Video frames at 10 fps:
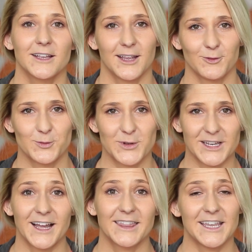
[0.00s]
It will
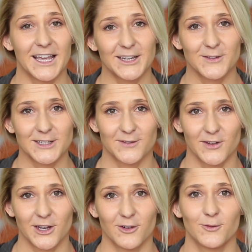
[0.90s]
be at the end of this
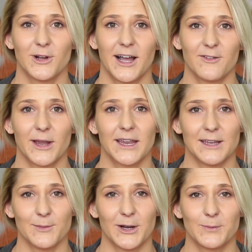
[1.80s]
video, we'll have my
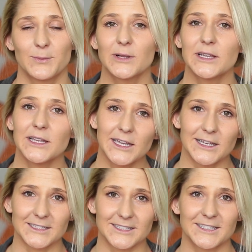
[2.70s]
email.
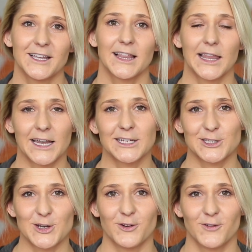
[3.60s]
Please let
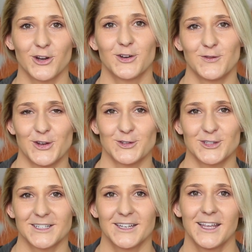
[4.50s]
us know if you're
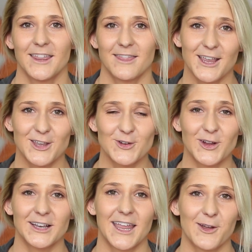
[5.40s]
confused. Thank you,
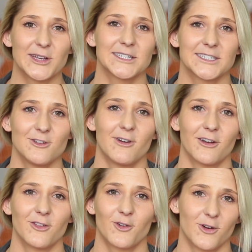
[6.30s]
and can't wait to see you out on the